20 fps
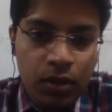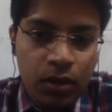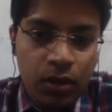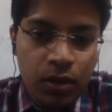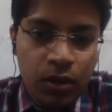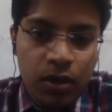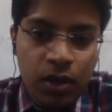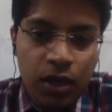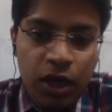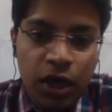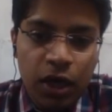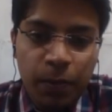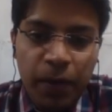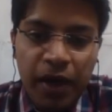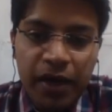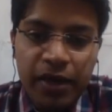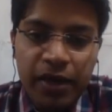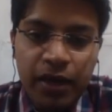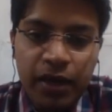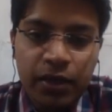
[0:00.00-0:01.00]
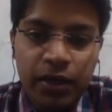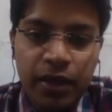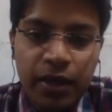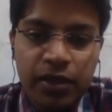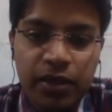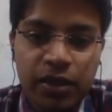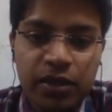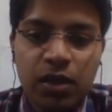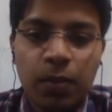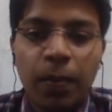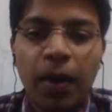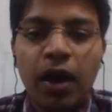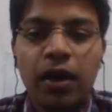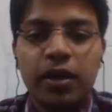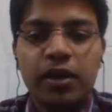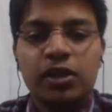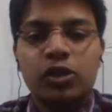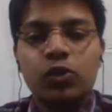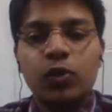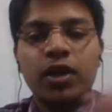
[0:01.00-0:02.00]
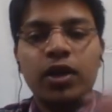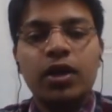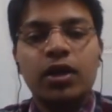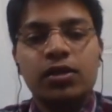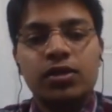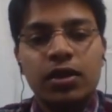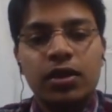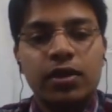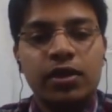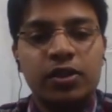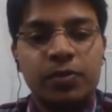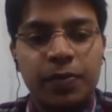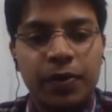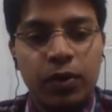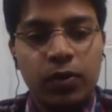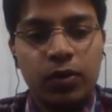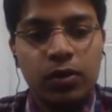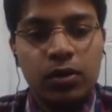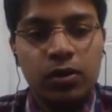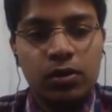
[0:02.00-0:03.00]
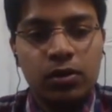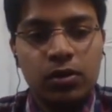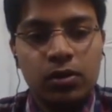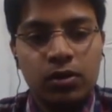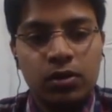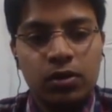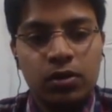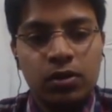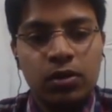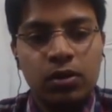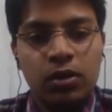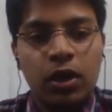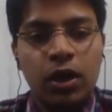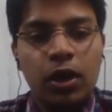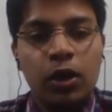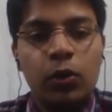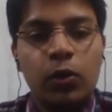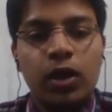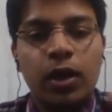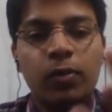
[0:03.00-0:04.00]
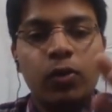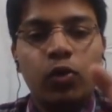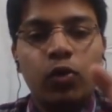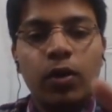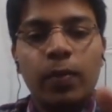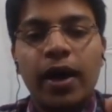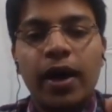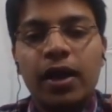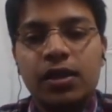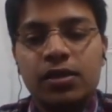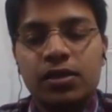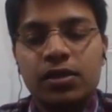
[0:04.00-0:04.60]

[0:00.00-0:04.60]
third party encourages the parties to an industrial dispute to come to a balanced